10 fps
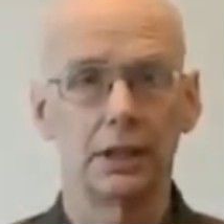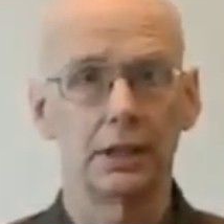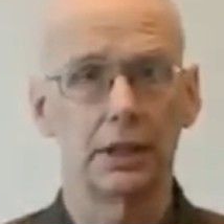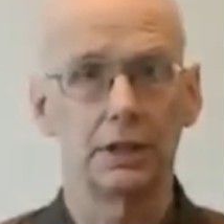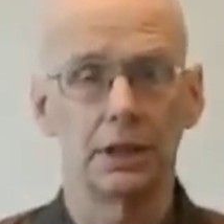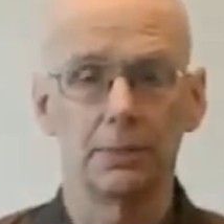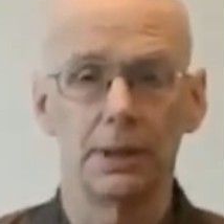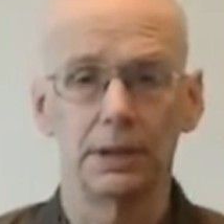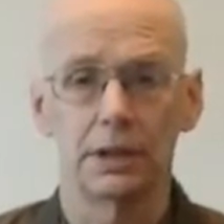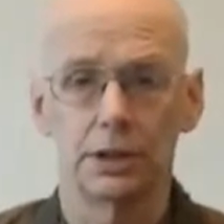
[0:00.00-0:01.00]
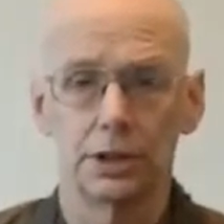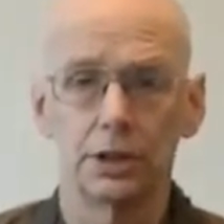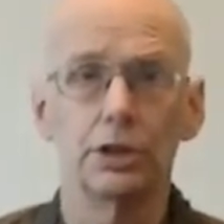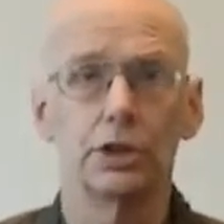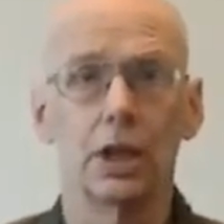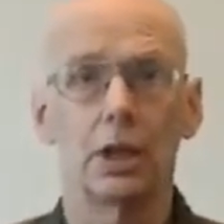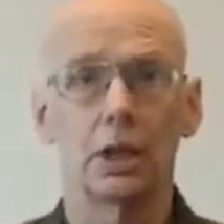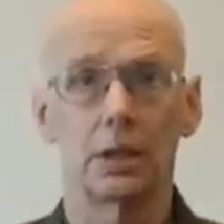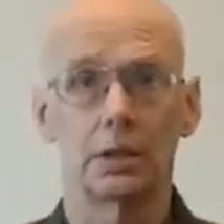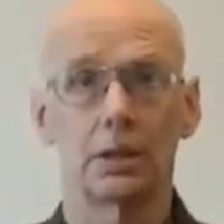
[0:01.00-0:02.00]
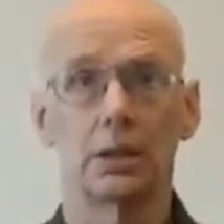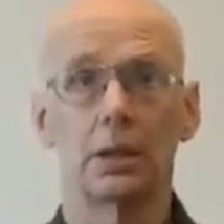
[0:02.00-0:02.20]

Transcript: A sesshin means to search the heart.